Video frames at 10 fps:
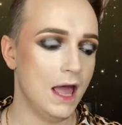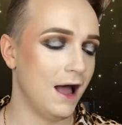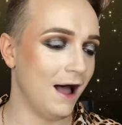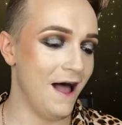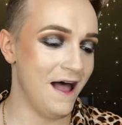
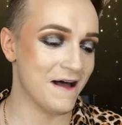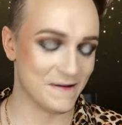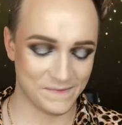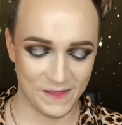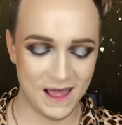
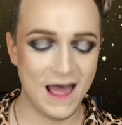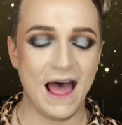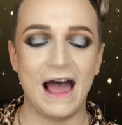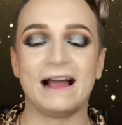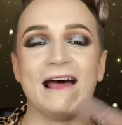
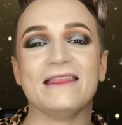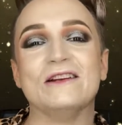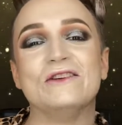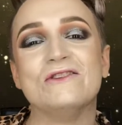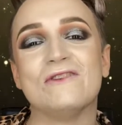I got the
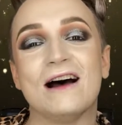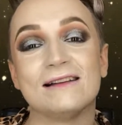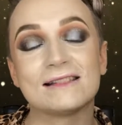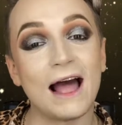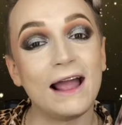new
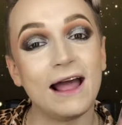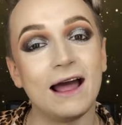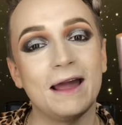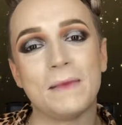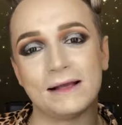Sky
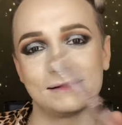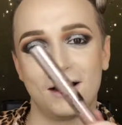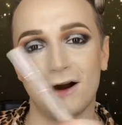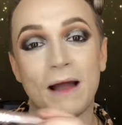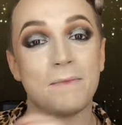High
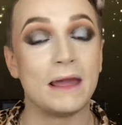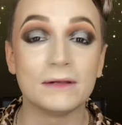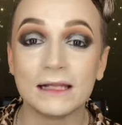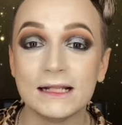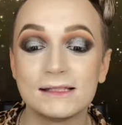mascara by Maybelline,